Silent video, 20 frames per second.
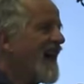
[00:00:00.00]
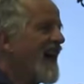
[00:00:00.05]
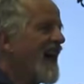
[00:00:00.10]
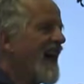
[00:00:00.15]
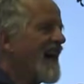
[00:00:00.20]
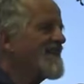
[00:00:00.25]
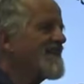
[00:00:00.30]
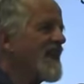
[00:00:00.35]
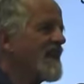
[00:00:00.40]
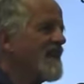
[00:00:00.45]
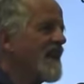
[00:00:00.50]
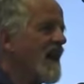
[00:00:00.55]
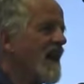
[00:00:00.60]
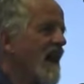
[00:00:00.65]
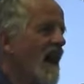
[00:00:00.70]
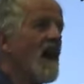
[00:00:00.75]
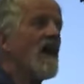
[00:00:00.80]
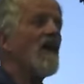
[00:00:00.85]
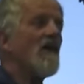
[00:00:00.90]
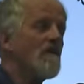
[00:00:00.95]
I said,
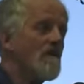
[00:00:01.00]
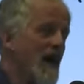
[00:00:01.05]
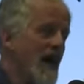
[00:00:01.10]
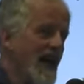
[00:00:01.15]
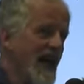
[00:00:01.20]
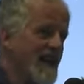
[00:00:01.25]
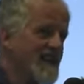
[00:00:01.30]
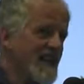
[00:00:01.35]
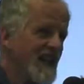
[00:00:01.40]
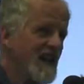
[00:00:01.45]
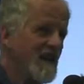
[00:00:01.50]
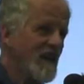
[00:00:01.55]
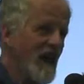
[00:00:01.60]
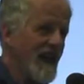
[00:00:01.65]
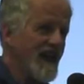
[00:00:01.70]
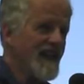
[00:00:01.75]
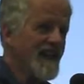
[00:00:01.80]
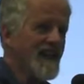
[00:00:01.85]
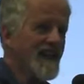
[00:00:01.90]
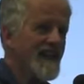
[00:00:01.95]
oh, but I'll tell you
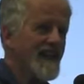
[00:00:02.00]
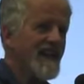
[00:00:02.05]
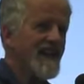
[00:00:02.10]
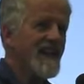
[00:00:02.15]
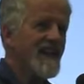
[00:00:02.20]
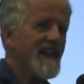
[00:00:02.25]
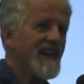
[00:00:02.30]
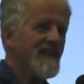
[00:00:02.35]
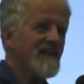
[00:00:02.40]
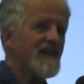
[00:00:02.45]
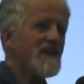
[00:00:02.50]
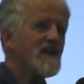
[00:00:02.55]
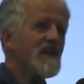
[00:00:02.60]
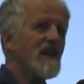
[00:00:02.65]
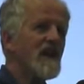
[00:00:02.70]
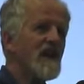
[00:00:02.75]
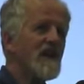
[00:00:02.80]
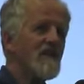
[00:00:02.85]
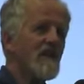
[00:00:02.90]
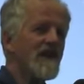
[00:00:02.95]
what, if we turn
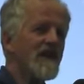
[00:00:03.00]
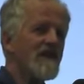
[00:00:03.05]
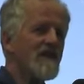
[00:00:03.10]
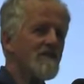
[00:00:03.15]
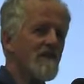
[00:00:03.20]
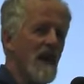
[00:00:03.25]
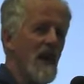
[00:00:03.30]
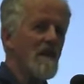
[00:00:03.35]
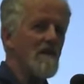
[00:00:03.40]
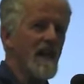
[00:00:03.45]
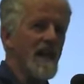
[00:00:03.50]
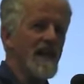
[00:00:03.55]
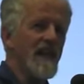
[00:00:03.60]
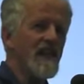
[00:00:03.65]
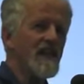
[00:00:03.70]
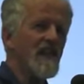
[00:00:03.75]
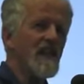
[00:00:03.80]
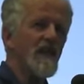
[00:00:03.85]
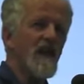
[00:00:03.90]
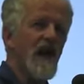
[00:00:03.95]
it into an experiment
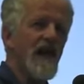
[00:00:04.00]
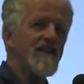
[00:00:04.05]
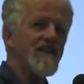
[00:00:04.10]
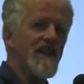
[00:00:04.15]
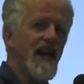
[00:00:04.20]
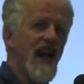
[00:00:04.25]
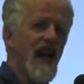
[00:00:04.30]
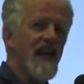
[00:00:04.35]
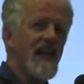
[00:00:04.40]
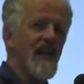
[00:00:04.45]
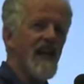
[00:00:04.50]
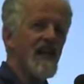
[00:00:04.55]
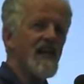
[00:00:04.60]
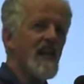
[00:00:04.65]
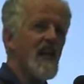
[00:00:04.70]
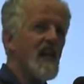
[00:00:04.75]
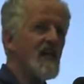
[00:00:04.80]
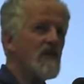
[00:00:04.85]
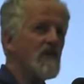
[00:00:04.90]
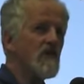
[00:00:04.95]
and you go outside and
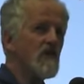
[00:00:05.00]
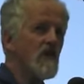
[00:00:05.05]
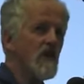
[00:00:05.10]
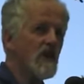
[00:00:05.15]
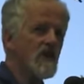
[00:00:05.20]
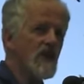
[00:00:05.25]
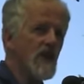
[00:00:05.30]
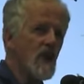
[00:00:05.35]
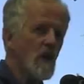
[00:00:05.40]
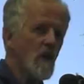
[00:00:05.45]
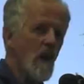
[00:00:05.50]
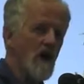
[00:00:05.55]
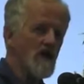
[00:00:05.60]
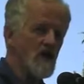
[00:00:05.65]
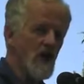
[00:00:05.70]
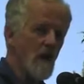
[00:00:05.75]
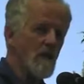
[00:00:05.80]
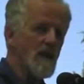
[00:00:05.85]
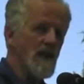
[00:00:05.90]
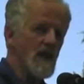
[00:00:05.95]
you learn to
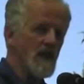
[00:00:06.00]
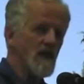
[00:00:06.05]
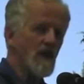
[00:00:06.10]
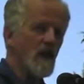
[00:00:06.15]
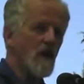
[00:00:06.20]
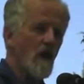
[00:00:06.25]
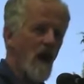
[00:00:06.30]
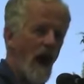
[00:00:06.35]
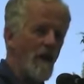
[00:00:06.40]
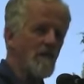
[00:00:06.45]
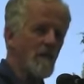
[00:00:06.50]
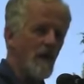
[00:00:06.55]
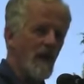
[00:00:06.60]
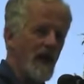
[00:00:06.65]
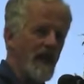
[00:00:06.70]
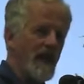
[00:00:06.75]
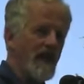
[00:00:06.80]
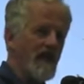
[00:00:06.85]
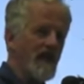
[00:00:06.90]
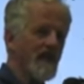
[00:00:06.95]
show me that you're
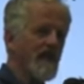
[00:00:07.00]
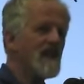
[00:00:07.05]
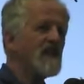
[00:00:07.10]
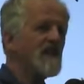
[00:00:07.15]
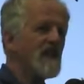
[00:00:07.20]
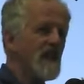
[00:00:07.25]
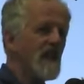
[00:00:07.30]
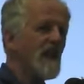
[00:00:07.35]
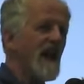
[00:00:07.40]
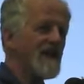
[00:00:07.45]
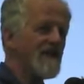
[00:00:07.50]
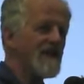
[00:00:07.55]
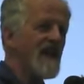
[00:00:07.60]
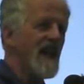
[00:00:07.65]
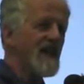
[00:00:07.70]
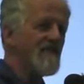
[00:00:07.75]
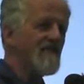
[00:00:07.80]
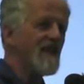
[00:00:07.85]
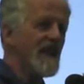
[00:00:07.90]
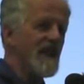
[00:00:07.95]
cooperating, then you can go
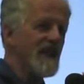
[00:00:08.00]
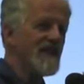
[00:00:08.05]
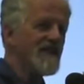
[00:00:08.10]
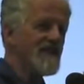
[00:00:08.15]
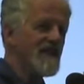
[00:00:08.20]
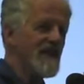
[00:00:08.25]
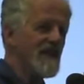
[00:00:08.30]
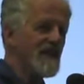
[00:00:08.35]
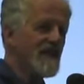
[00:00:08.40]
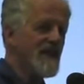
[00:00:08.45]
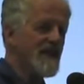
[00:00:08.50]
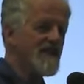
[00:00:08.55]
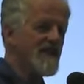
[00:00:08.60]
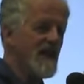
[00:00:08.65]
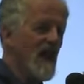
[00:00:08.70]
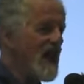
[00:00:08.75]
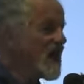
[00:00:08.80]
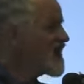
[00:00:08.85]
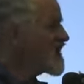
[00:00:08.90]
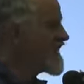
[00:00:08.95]
outside and play in the snow. And
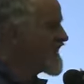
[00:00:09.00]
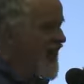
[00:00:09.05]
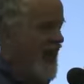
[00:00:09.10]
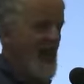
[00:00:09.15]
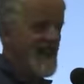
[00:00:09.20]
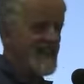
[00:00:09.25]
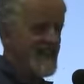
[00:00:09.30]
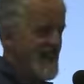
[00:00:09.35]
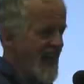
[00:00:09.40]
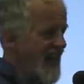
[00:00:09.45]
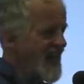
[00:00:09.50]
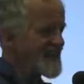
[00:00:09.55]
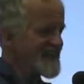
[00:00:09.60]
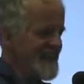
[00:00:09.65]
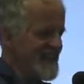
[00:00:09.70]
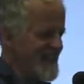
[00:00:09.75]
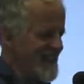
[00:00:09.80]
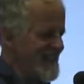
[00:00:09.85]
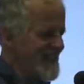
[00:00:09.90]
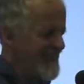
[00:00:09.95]
I said,
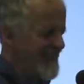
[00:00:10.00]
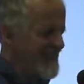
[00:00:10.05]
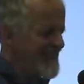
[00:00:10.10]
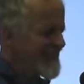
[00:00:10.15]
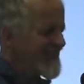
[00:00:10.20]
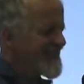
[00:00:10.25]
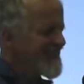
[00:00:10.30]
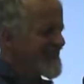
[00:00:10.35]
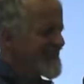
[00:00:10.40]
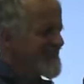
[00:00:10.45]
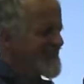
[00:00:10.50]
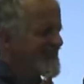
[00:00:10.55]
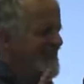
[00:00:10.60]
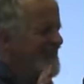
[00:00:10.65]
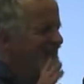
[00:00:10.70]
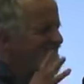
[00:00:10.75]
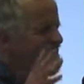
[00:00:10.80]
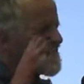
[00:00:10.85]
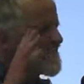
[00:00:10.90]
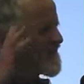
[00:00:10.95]
yes, yes.
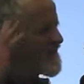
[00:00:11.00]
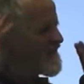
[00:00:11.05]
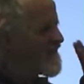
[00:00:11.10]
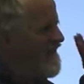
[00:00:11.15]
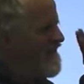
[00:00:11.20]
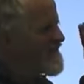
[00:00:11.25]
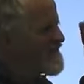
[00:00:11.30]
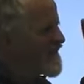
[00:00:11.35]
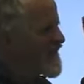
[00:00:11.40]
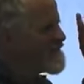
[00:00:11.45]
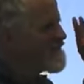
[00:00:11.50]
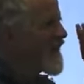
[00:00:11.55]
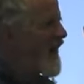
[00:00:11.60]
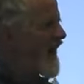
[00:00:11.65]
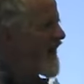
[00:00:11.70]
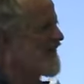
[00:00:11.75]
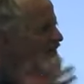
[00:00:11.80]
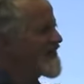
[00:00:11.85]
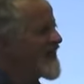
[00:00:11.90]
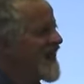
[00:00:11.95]
So everybody
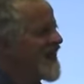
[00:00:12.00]
piles